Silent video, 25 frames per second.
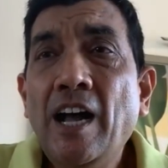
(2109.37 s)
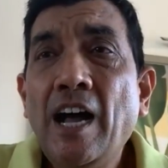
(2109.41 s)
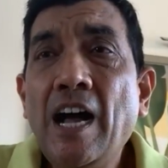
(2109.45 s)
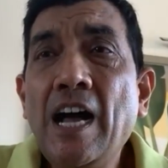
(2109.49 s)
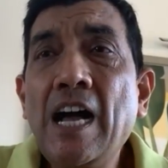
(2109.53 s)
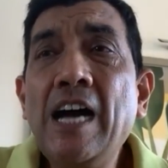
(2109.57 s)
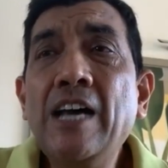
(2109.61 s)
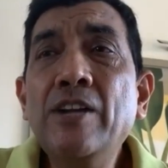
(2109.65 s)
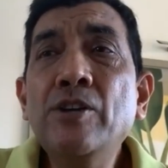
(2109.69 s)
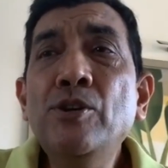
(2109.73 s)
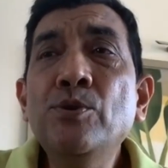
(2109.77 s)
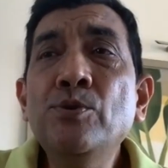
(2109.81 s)

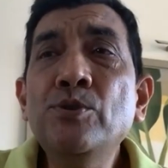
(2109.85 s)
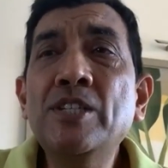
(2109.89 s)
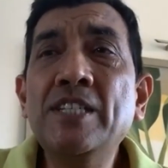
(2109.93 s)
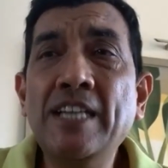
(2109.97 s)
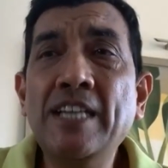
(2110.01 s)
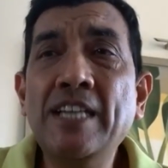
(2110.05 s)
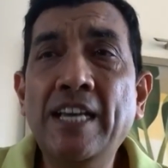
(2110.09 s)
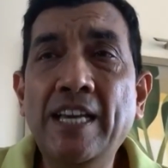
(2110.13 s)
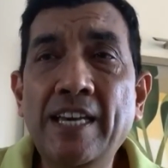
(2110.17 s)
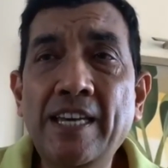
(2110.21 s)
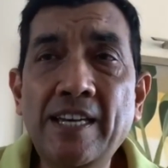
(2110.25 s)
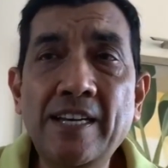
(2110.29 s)
Are you
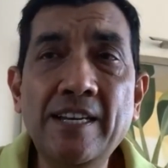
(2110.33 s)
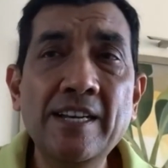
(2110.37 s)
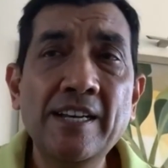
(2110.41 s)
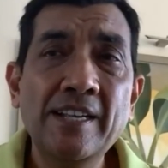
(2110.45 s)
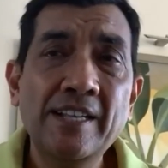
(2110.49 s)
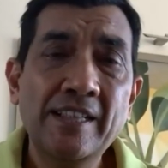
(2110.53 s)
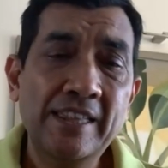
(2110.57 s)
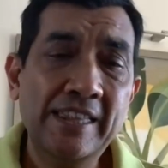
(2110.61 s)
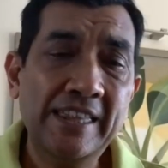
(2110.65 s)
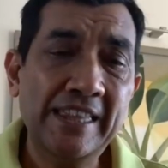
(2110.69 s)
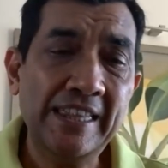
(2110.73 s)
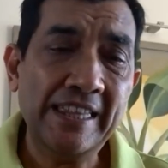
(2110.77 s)
saying,
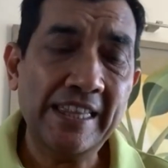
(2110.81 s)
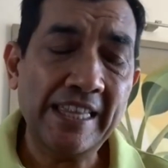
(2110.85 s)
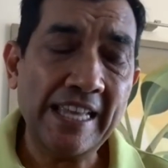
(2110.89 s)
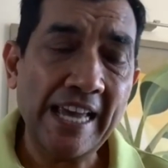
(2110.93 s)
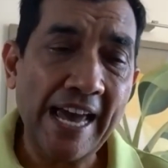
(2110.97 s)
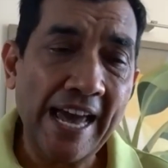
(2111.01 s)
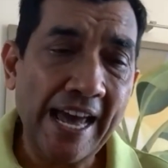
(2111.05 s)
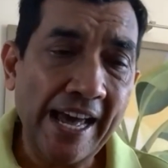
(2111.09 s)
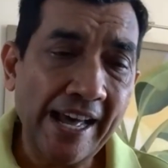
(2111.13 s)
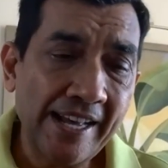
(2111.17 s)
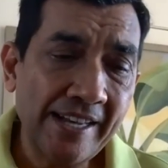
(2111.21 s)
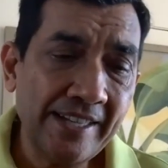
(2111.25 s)

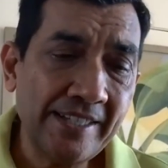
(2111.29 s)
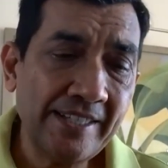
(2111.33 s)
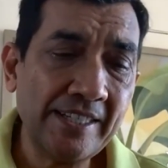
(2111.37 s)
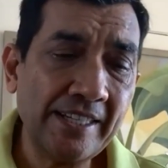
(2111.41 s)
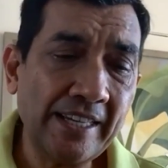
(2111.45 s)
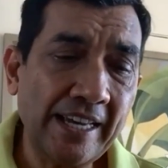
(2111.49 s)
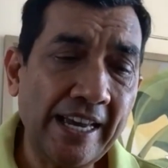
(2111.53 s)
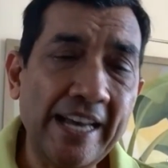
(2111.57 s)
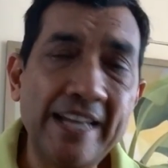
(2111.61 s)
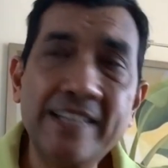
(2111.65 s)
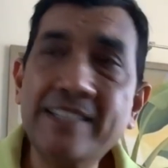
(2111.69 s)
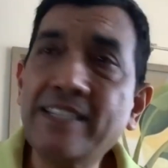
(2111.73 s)
as
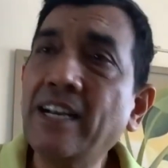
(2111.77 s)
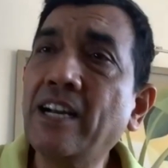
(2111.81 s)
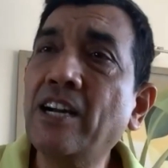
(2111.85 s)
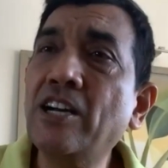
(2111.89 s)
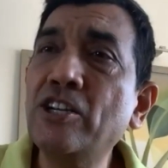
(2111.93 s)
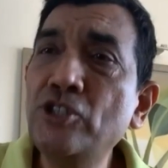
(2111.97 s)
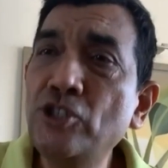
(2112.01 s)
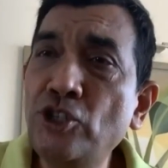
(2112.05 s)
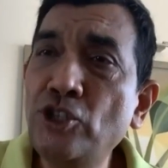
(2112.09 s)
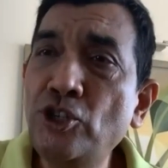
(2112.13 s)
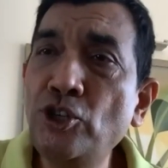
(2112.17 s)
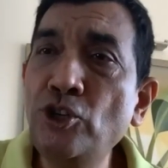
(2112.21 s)
as a
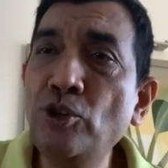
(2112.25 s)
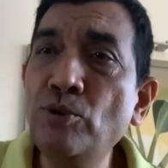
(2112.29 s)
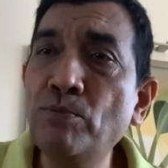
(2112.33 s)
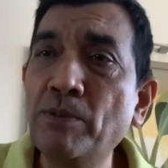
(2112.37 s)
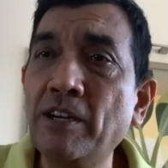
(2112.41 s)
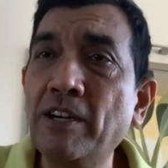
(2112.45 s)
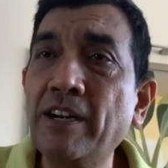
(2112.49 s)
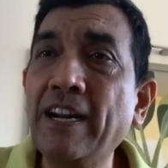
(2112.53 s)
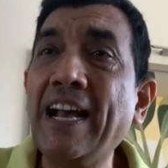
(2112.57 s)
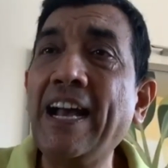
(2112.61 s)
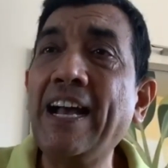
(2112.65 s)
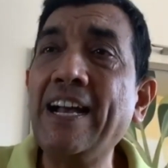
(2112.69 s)

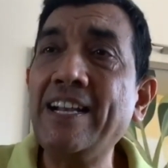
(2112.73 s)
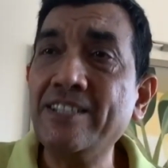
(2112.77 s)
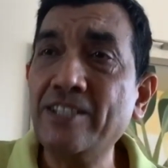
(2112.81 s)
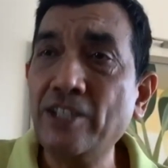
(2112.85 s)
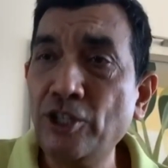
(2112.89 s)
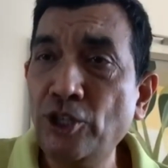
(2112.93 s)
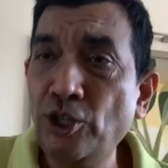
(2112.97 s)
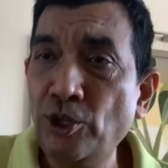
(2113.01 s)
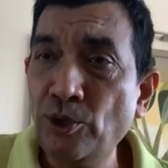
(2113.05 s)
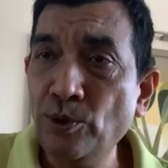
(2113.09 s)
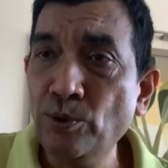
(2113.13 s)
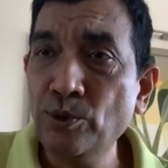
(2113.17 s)
consumer, as
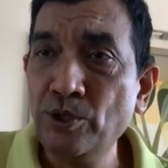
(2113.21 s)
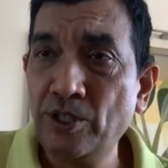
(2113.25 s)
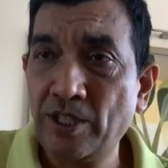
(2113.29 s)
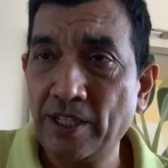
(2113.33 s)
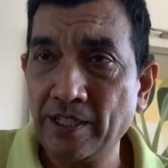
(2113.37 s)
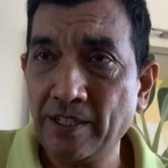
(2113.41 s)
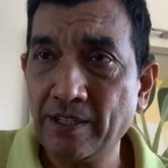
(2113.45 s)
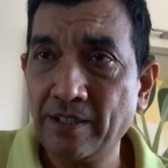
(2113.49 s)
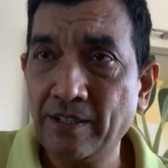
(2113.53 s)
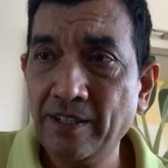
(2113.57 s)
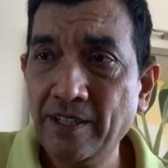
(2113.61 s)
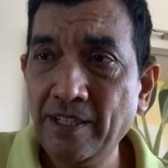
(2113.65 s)
a
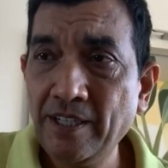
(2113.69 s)
user,